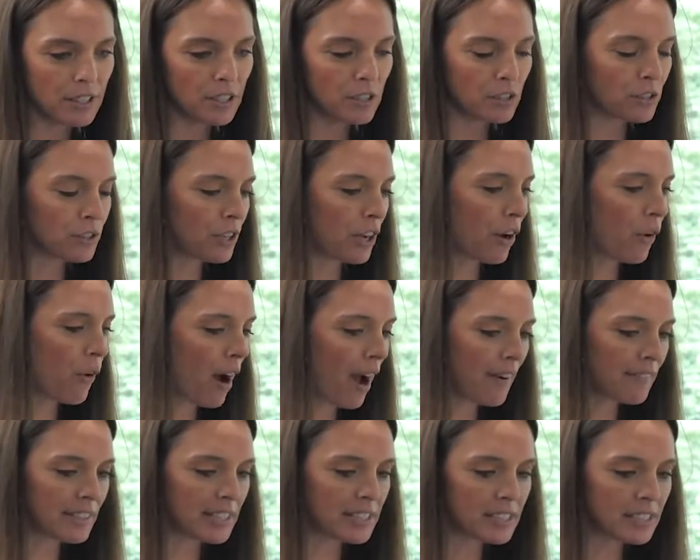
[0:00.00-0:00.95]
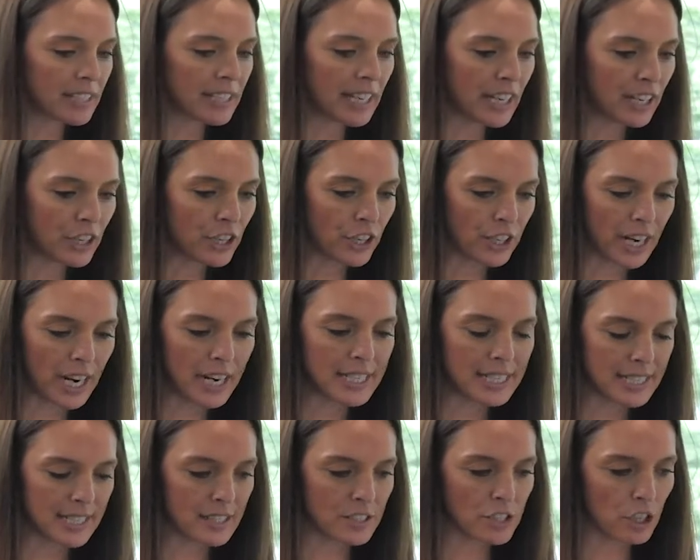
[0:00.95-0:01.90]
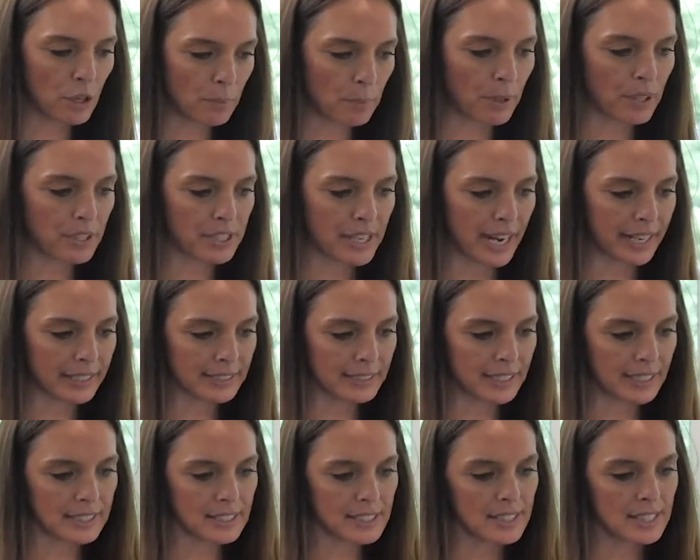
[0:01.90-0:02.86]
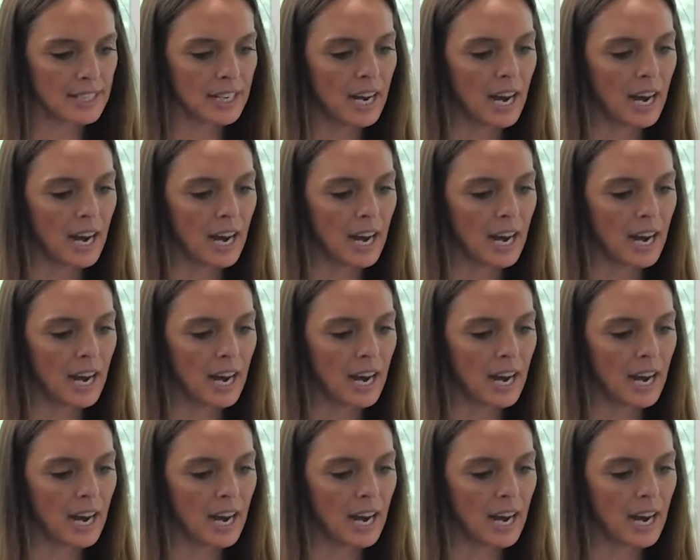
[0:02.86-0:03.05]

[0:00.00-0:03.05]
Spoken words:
So obviously a good idea to protect it.